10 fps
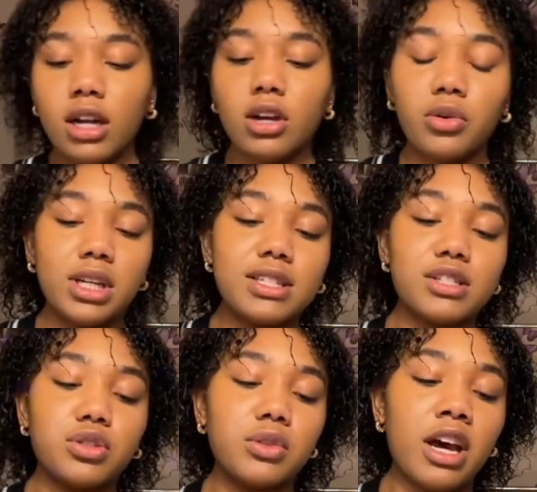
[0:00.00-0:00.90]
going to
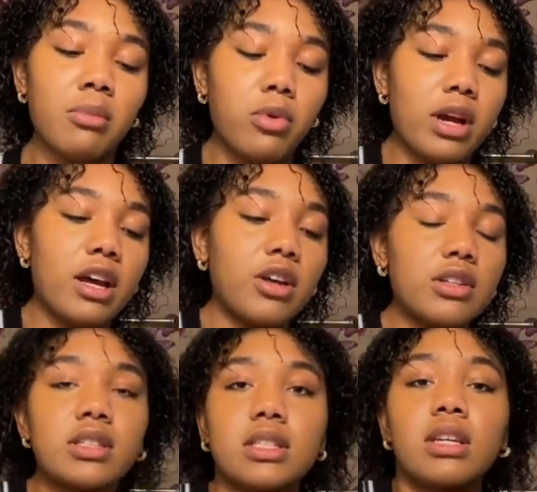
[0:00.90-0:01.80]
do
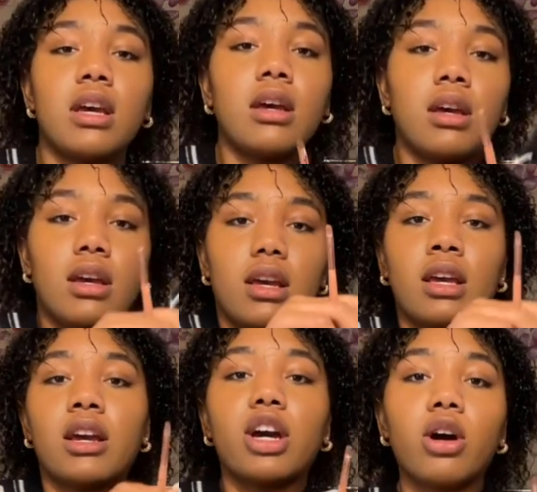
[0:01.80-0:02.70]
eyebrows
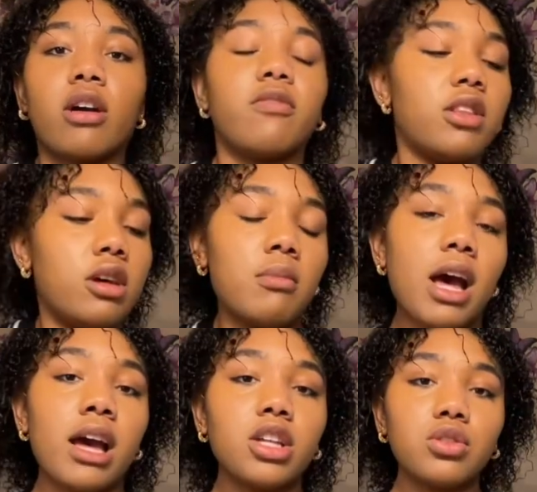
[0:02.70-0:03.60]
and carve them.
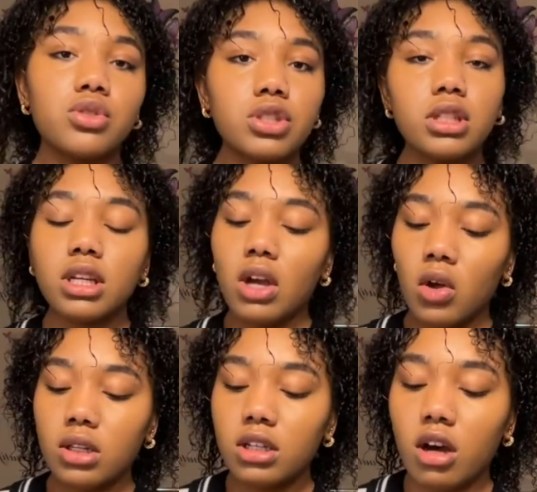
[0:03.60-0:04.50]
I usually
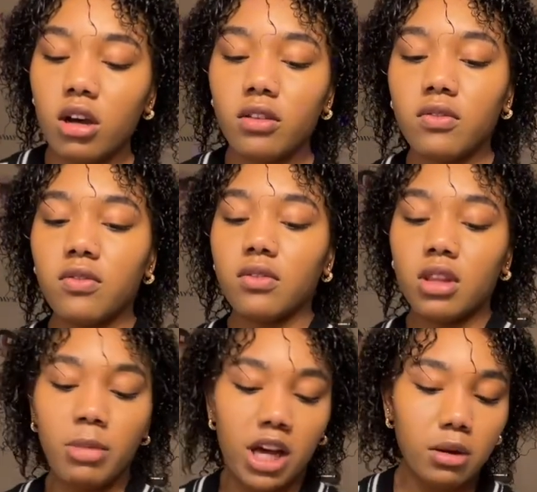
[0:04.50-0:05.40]
only carve the
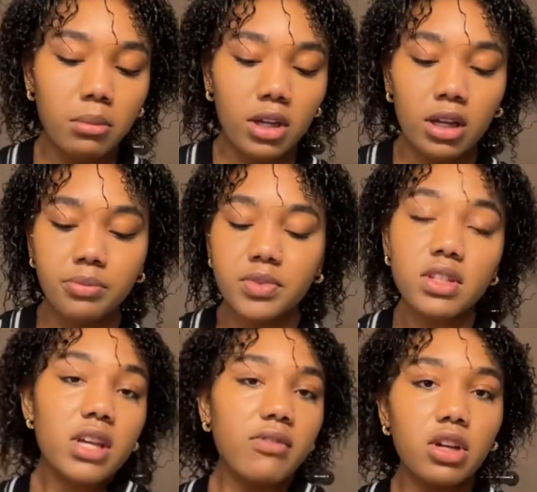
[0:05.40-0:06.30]
bottom, but since
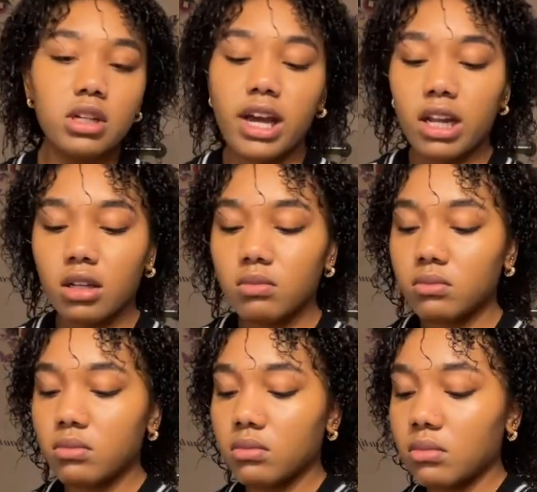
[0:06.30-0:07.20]
I've learned how to
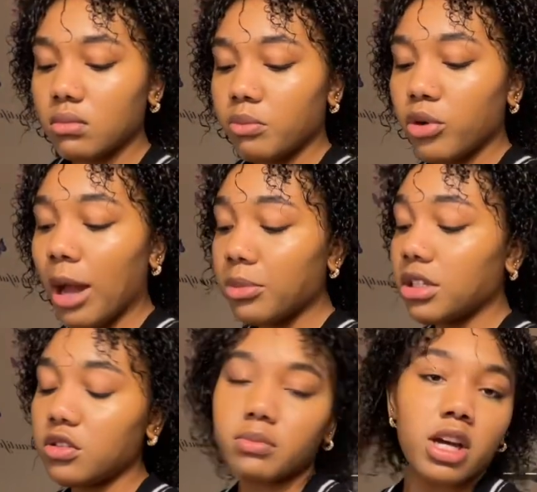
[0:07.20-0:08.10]
properly
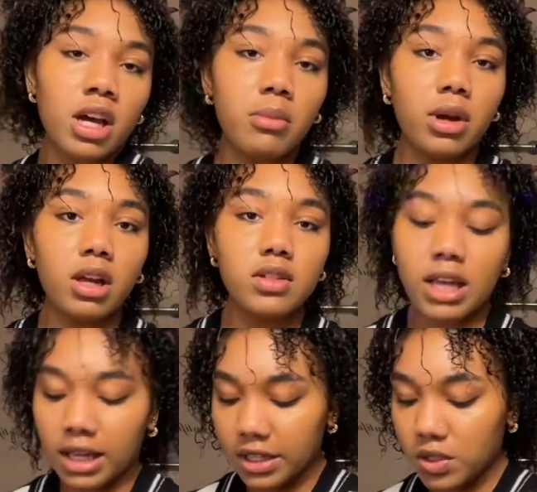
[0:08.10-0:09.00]
do my eyebrows, I
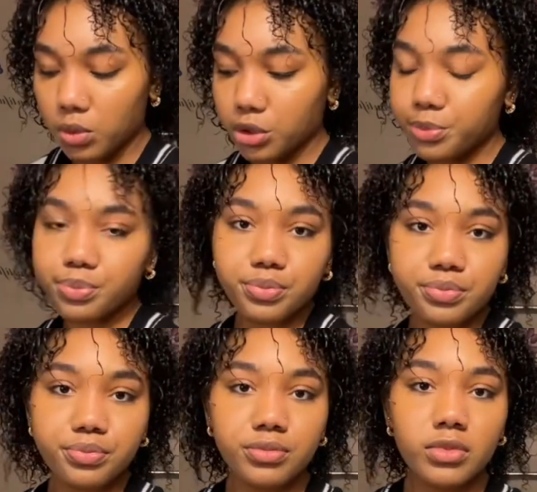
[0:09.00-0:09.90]
guess we'll
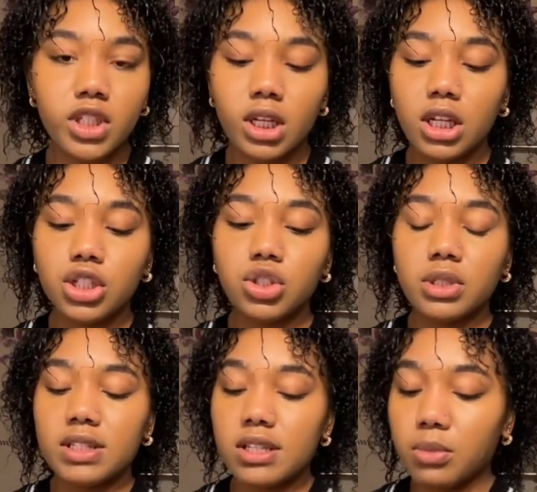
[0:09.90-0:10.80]
do it the
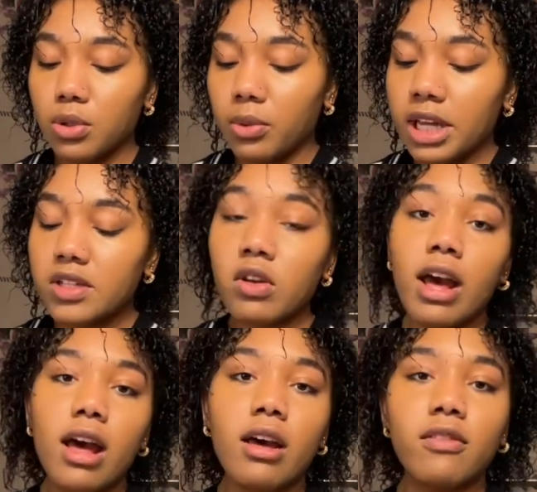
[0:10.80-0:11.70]
typical way. So I
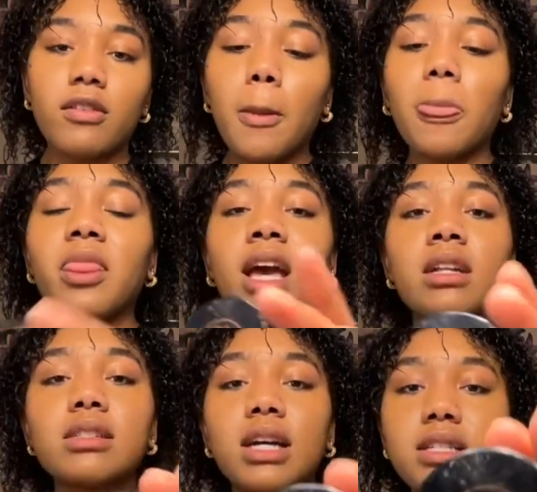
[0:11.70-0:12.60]
have the
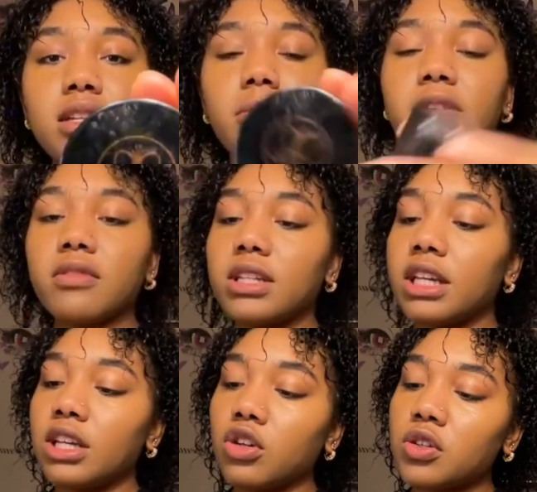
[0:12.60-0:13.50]
Anastasia Beverly
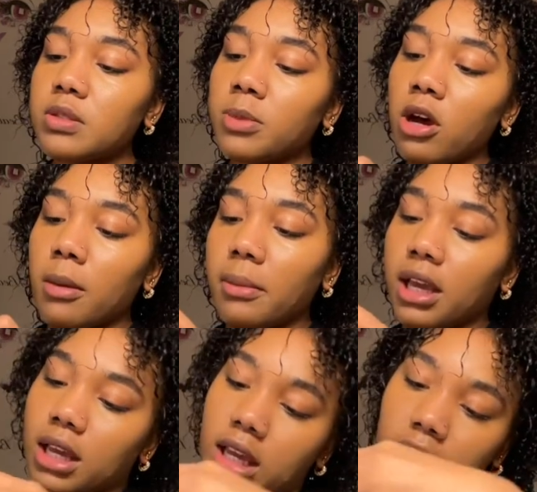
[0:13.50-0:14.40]
Hills
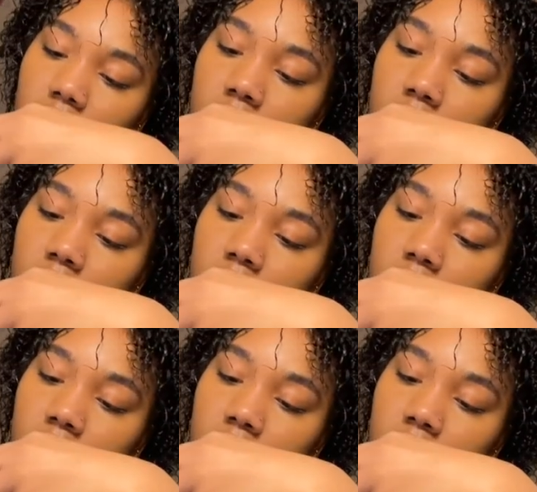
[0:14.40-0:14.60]
pomade,